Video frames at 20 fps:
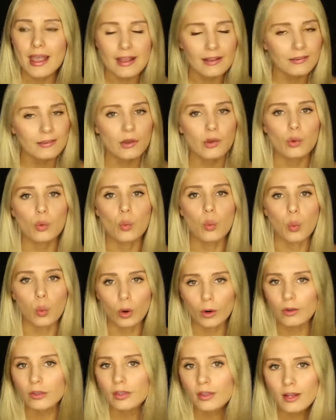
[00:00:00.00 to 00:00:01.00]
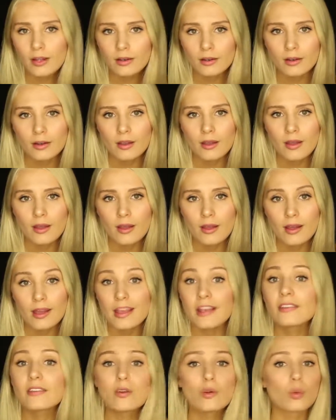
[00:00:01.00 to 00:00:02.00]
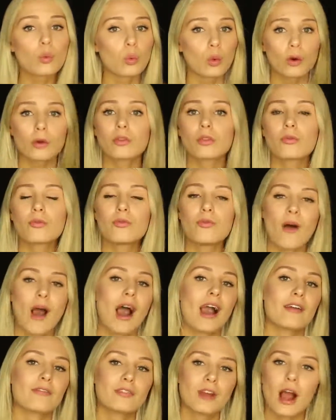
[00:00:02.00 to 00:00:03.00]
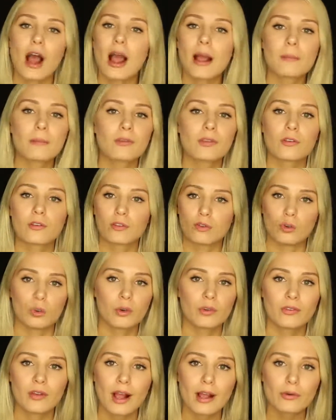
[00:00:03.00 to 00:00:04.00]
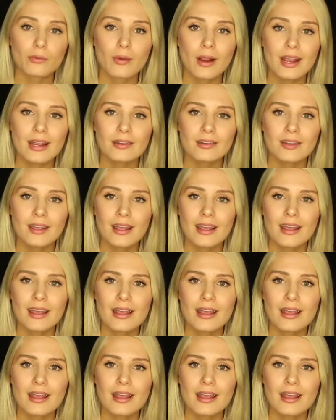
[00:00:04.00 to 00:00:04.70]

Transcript: is it worth it? Is it worth five times the suicide rate?